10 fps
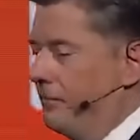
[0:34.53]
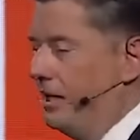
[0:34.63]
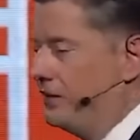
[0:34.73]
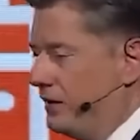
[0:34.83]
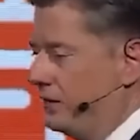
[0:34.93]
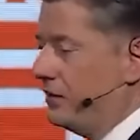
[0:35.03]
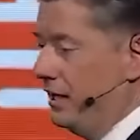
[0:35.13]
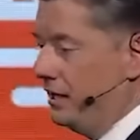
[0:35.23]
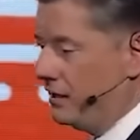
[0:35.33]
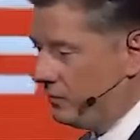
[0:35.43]
And since
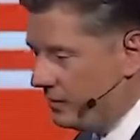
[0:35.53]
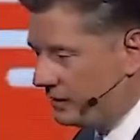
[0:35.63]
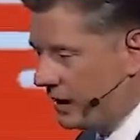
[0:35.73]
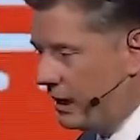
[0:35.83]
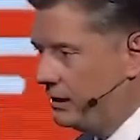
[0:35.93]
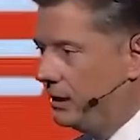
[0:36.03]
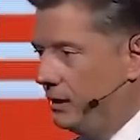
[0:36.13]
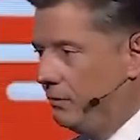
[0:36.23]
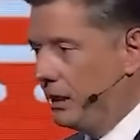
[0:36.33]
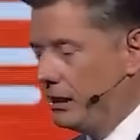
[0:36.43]
then, it has been signed
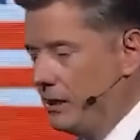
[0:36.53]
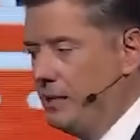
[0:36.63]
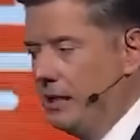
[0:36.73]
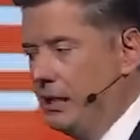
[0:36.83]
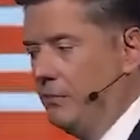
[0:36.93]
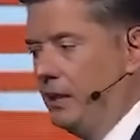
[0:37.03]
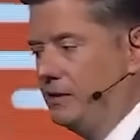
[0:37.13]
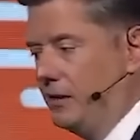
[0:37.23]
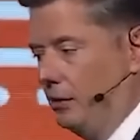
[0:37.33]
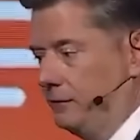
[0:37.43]
by Clay Bennett and
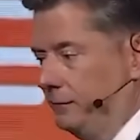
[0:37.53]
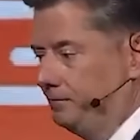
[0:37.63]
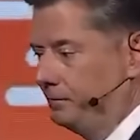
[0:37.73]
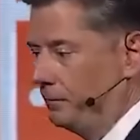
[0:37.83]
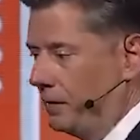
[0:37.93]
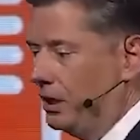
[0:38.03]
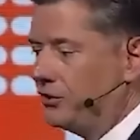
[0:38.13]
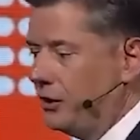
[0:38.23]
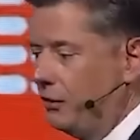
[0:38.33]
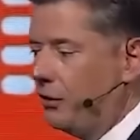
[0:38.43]
myself. And
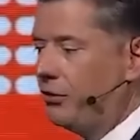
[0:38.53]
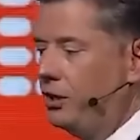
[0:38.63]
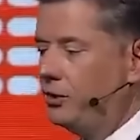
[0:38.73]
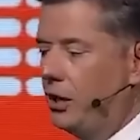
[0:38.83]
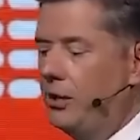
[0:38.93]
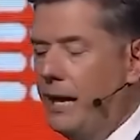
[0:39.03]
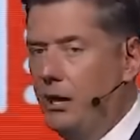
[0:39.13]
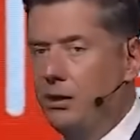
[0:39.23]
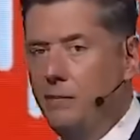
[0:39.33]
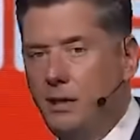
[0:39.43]
so the Thunder are
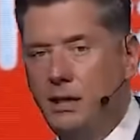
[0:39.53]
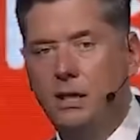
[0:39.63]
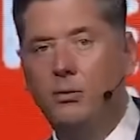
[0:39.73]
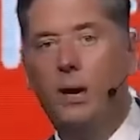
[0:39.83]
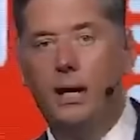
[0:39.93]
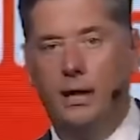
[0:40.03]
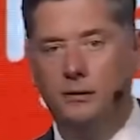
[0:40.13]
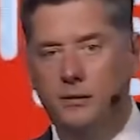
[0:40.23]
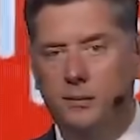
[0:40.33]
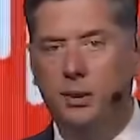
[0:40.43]
now committed in writing
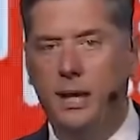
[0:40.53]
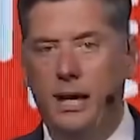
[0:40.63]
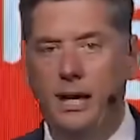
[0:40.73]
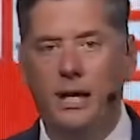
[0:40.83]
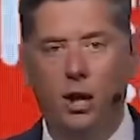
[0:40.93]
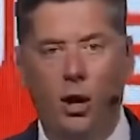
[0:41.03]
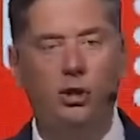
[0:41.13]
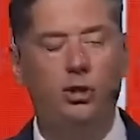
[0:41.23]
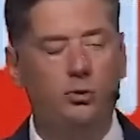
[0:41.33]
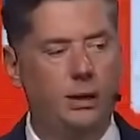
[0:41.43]
to play in
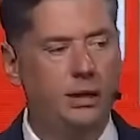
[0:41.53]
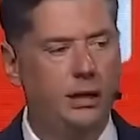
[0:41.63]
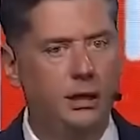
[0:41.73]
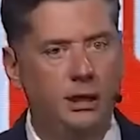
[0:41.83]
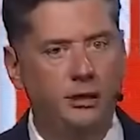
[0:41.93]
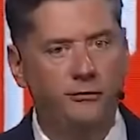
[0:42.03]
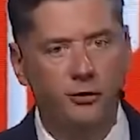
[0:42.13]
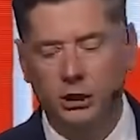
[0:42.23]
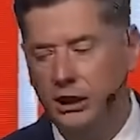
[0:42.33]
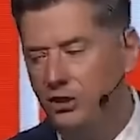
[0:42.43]
our new arena for
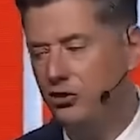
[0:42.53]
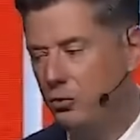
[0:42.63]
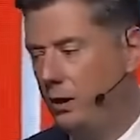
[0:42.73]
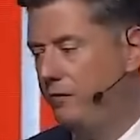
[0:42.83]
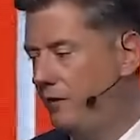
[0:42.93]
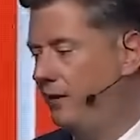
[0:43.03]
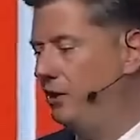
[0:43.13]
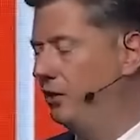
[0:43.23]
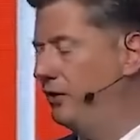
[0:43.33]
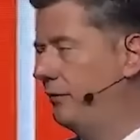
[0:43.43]
at least 25
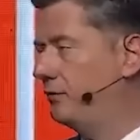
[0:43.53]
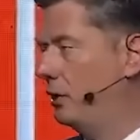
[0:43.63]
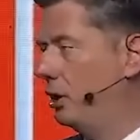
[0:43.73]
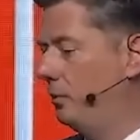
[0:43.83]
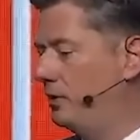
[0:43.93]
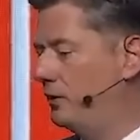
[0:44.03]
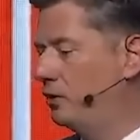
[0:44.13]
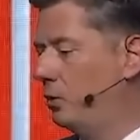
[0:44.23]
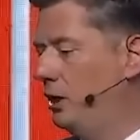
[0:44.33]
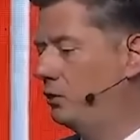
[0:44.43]
years after it opens in
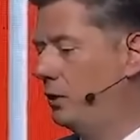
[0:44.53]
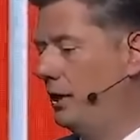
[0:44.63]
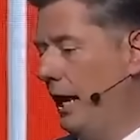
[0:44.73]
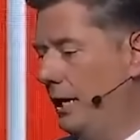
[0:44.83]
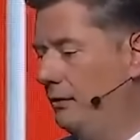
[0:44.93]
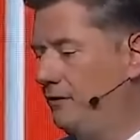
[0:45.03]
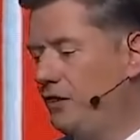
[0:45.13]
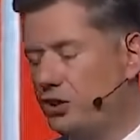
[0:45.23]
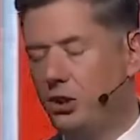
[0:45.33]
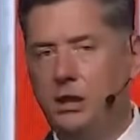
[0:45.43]
2028,
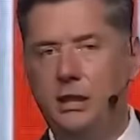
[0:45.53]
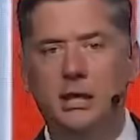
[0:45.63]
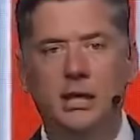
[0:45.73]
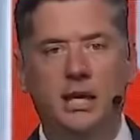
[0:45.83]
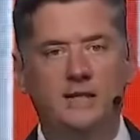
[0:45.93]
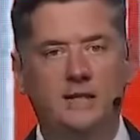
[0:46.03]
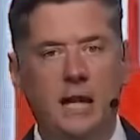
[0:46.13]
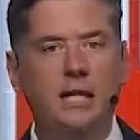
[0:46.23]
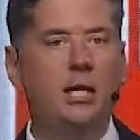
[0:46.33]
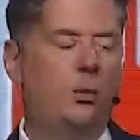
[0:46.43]
officially
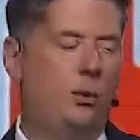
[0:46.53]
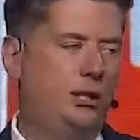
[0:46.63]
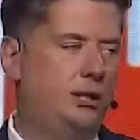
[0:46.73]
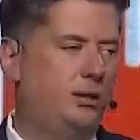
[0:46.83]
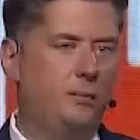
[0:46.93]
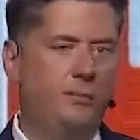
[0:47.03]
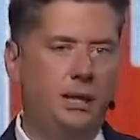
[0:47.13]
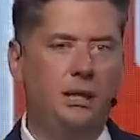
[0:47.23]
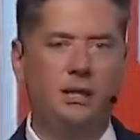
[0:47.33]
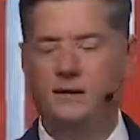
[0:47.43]
extending our window as a
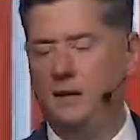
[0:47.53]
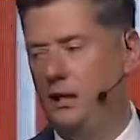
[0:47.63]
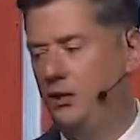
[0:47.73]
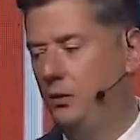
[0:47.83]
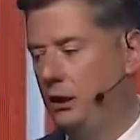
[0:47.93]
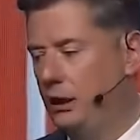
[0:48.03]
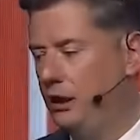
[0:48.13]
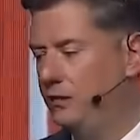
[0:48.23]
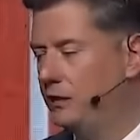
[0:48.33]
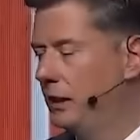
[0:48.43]
big league city to at
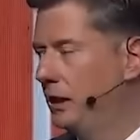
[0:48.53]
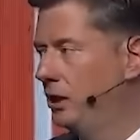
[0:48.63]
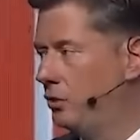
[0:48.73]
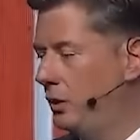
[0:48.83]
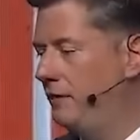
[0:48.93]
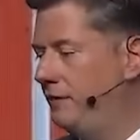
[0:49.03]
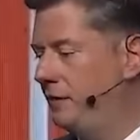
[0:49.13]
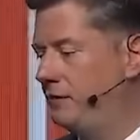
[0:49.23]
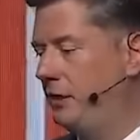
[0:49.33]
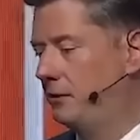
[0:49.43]
least
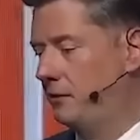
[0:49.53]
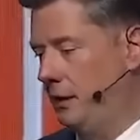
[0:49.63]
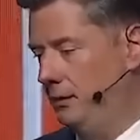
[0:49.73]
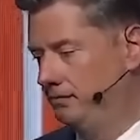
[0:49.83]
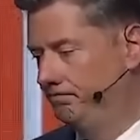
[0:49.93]
2053.